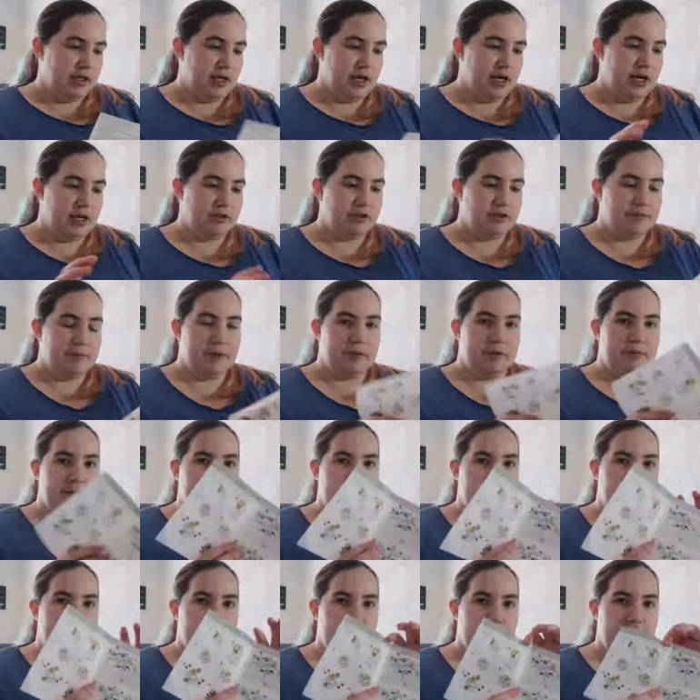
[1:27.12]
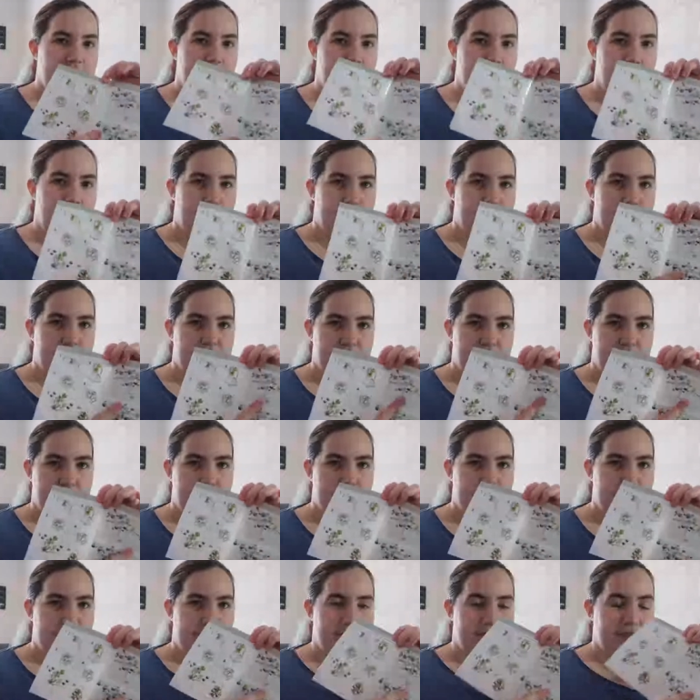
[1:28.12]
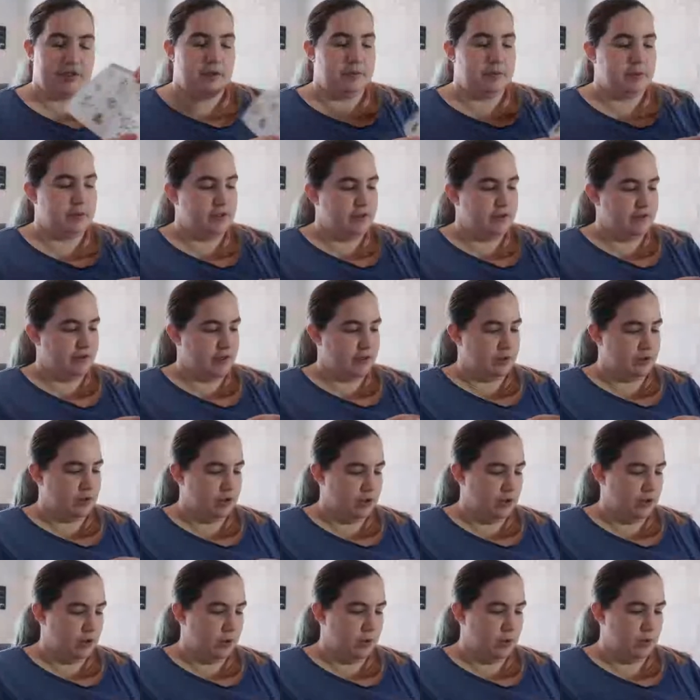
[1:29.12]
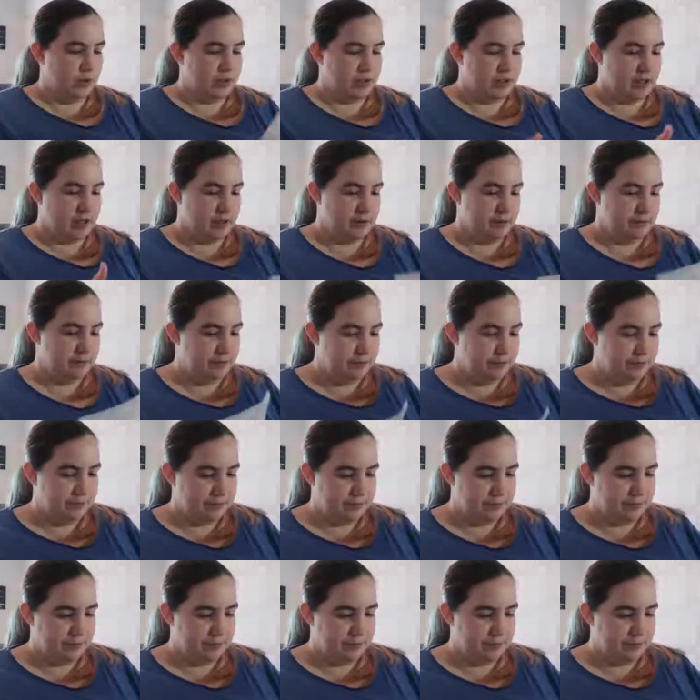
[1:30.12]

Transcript: how to put them together and a couple of examples of how to use them